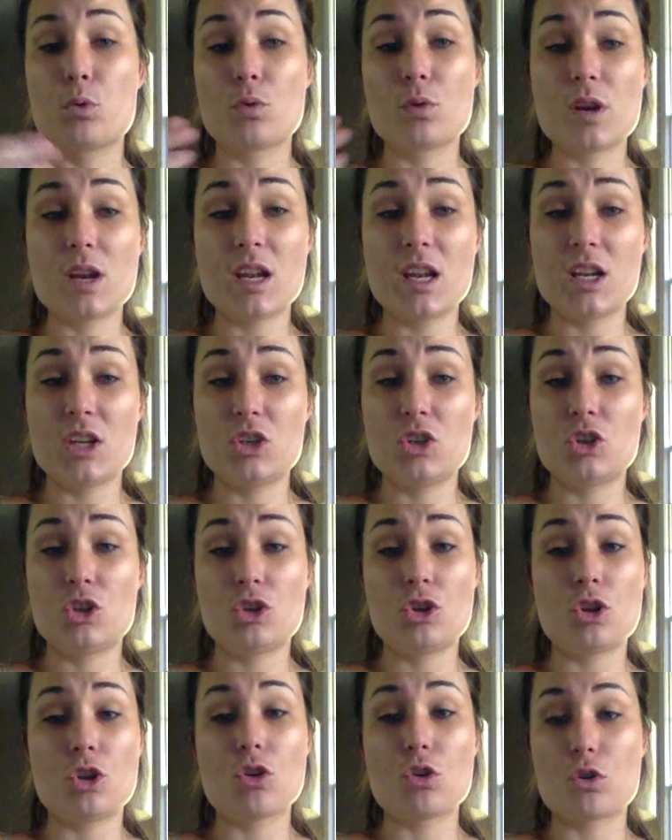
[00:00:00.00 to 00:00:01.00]
bridge
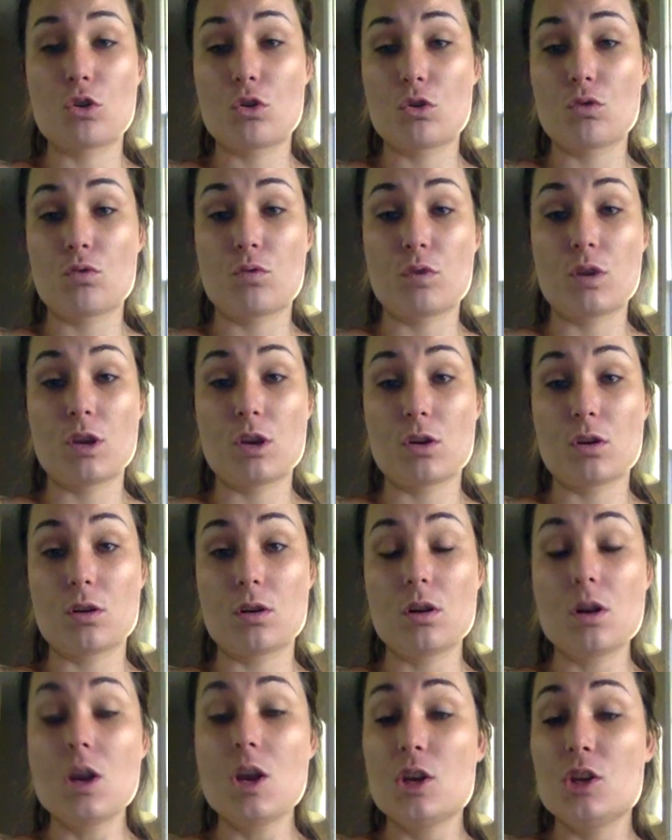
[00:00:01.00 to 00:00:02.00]
to your career.